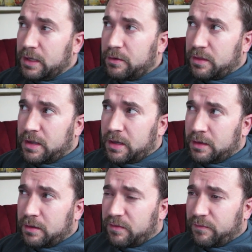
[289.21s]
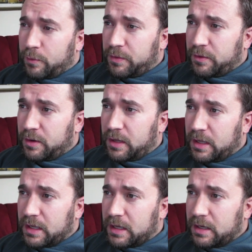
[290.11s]
Video's done. It's four
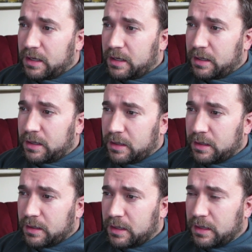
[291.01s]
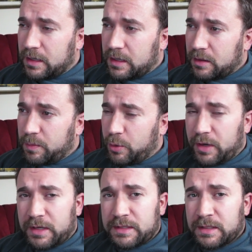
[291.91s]
thirty. I gotta, gotta
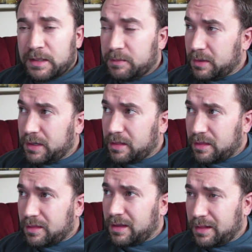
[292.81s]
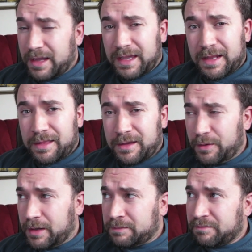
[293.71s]
export it. But it's, I like it. It's a
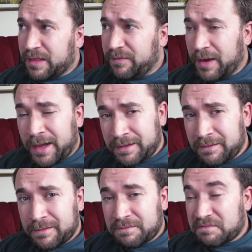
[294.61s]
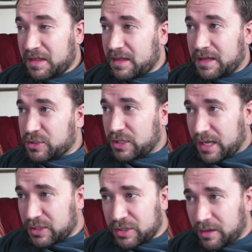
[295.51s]
good one. It's fun. It's
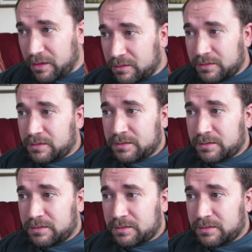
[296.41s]
educational.